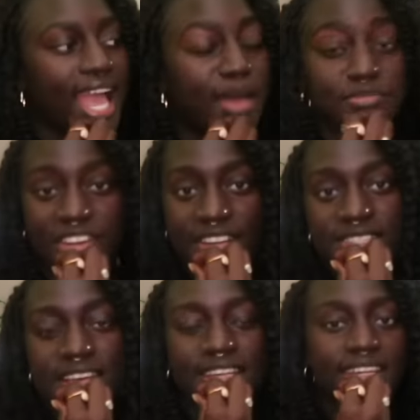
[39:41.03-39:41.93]
am very
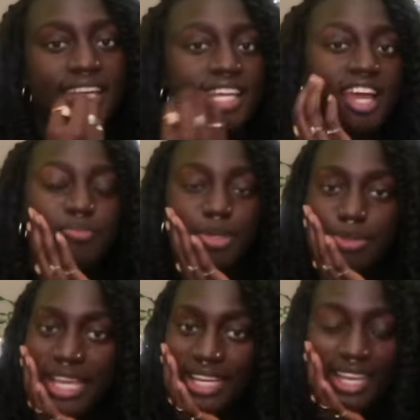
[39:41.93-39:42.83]
excited. I've been
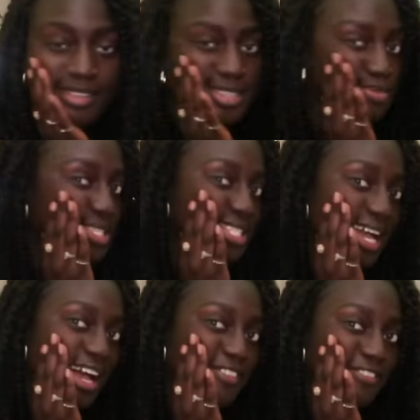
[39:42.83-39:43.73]
planning out some
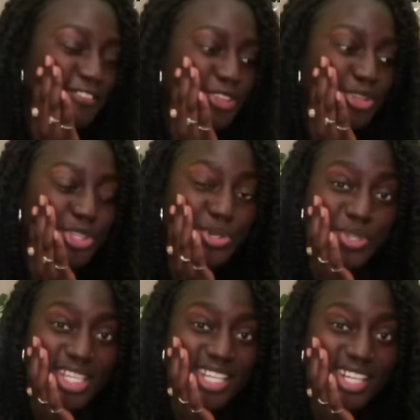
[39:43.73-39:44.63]
stuff for the new
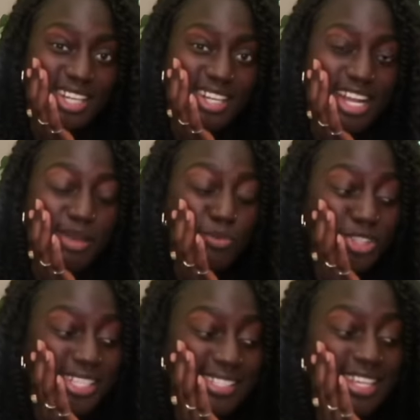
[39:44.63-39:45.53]
year. I'm
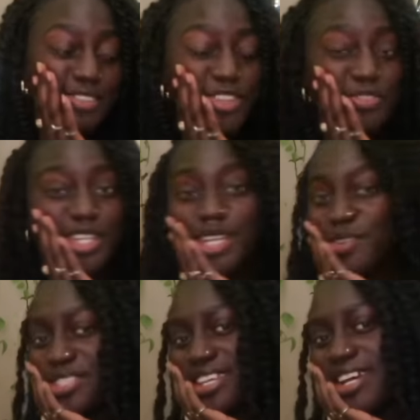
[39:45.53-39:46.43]
really excited for the
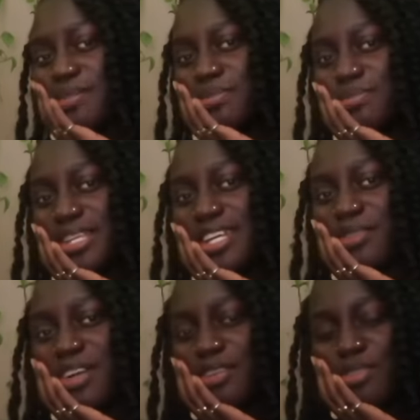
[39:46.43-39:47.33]
videos that I'm
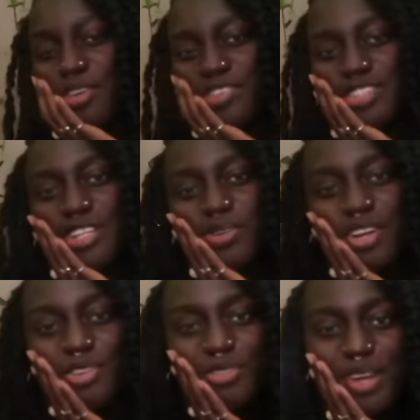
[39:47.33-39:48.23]
getting ready for
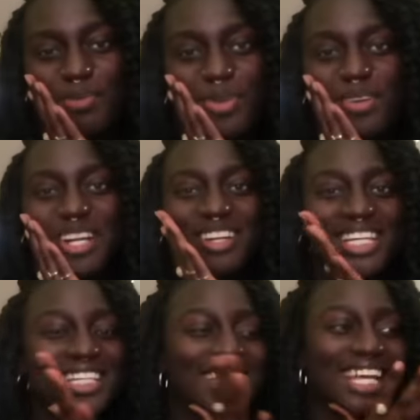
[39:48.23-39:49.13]
January and
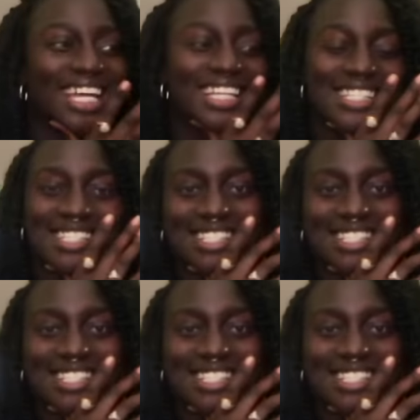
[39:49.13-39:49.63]
February. And